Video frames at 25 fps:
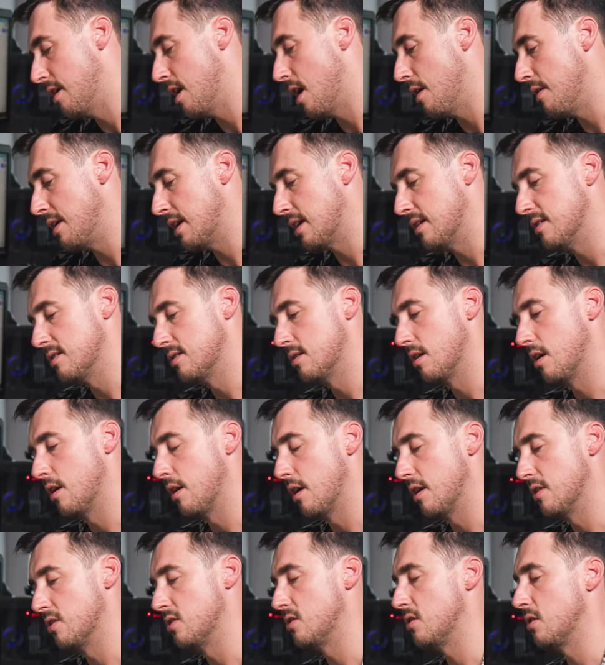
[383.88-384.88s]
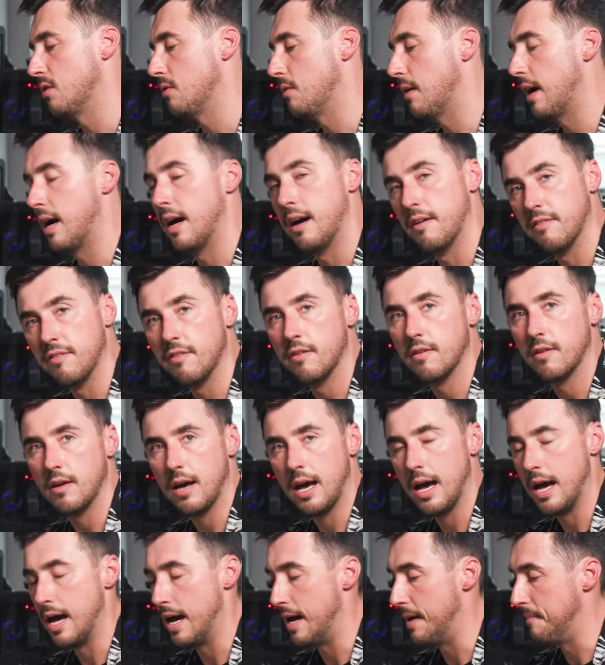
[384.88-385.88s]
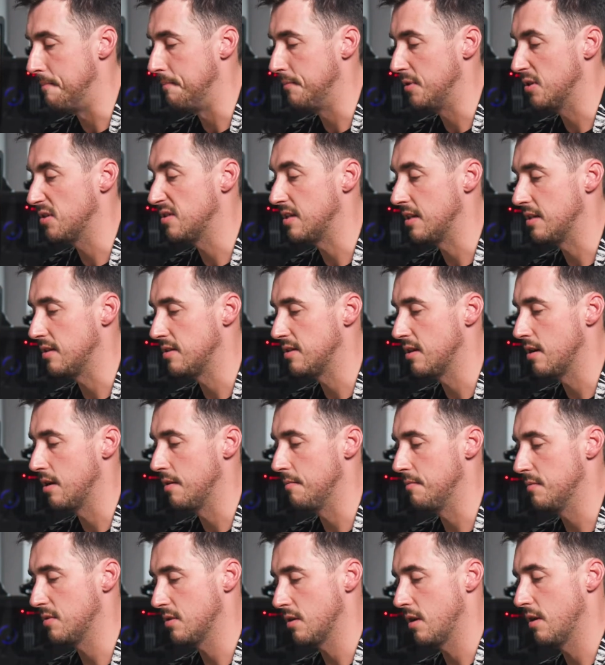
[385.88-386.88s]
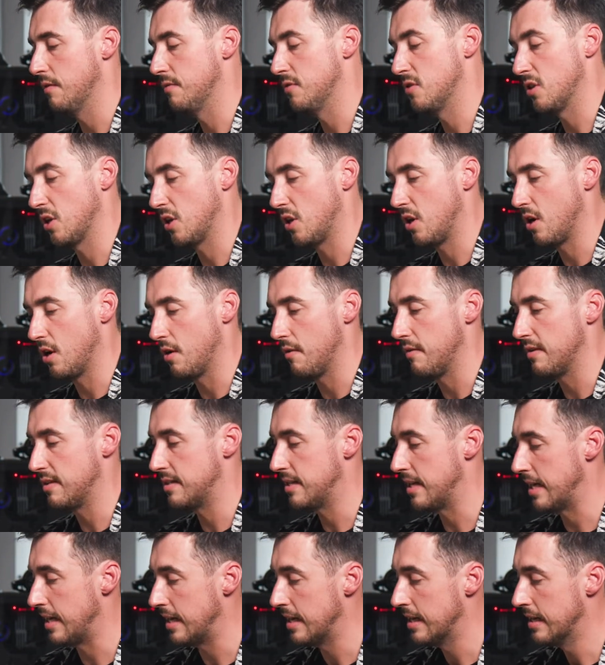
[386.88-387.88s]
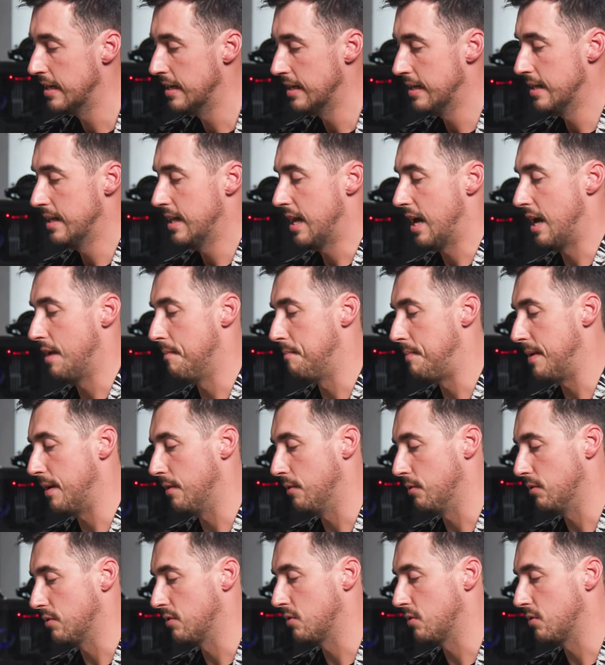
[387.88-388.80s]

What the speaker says: only concern I do have, just in terms of security and build